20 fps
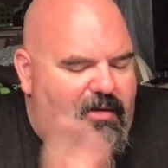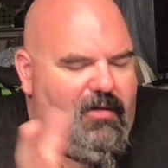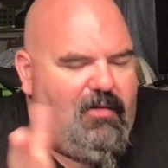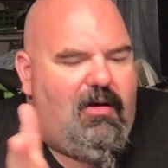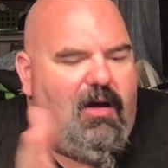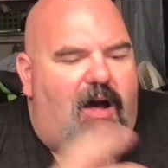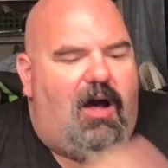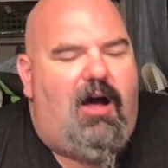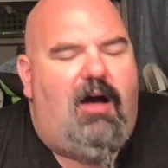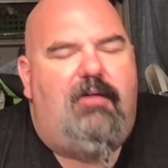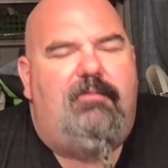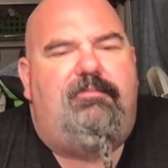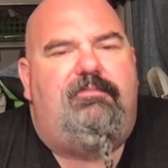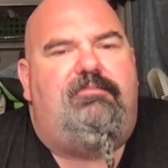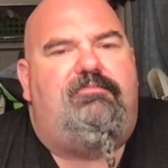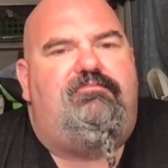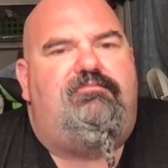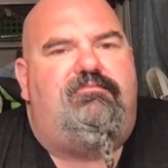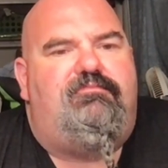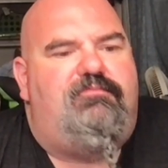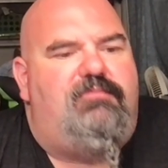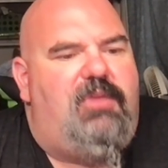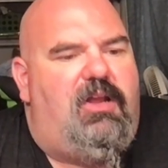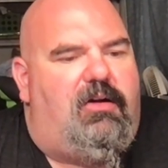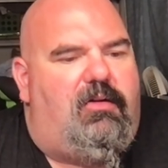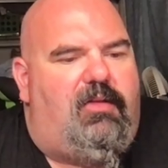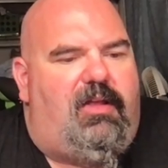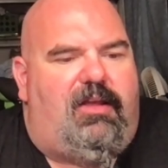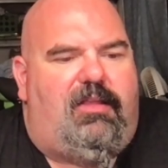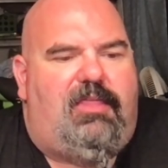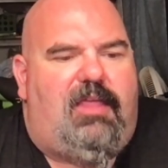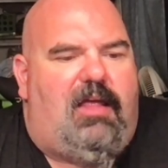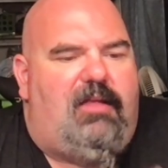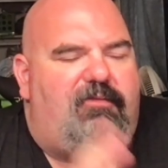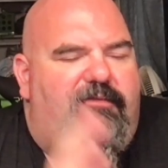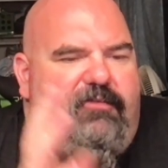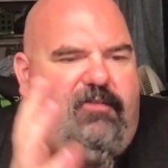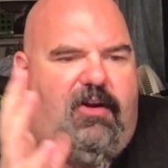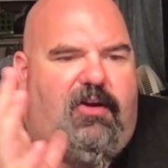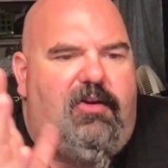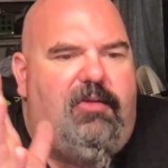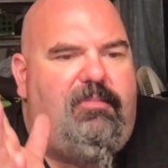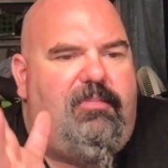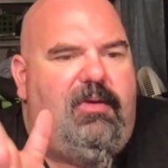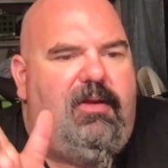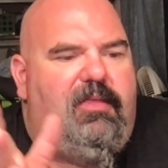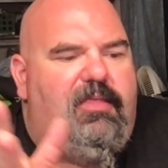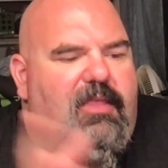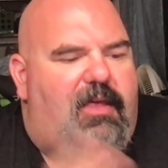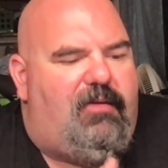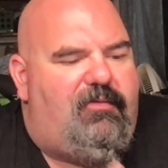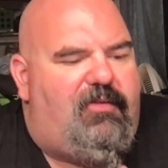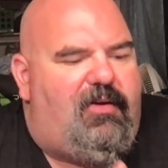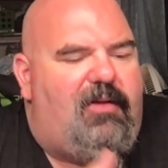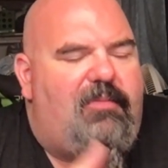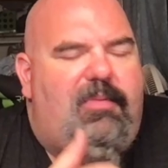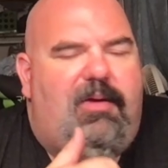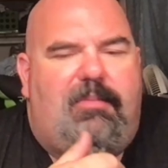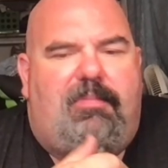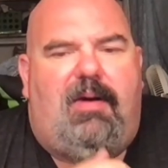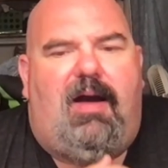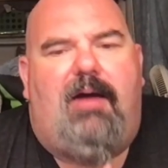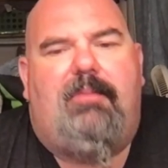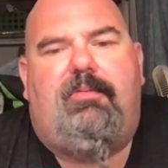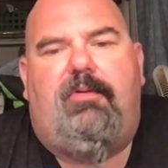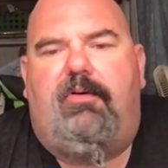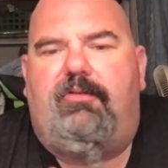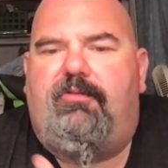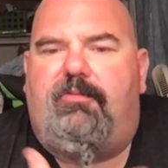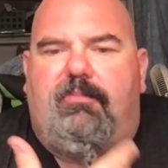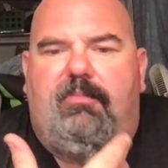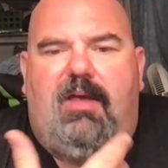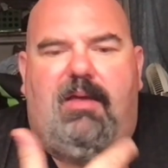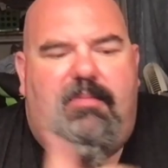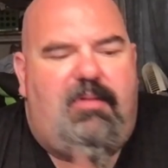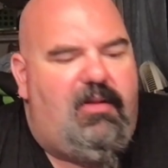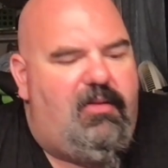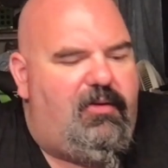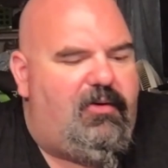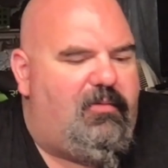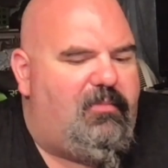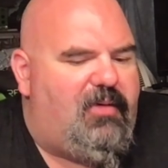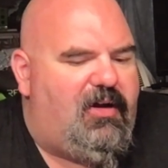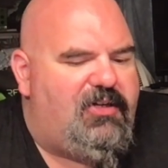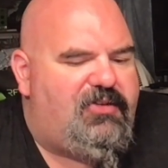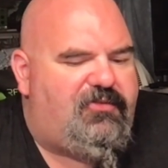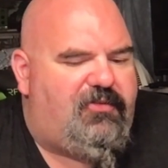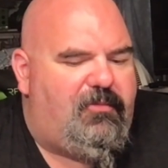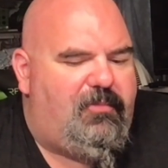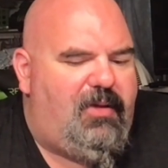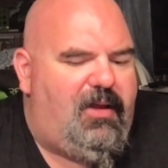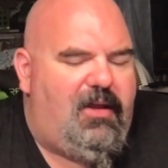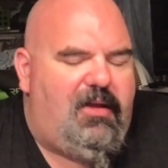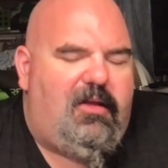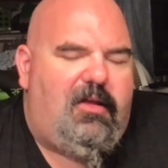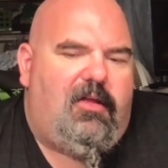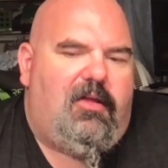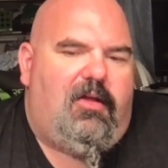you know, like that very big poppers may be a little much for me.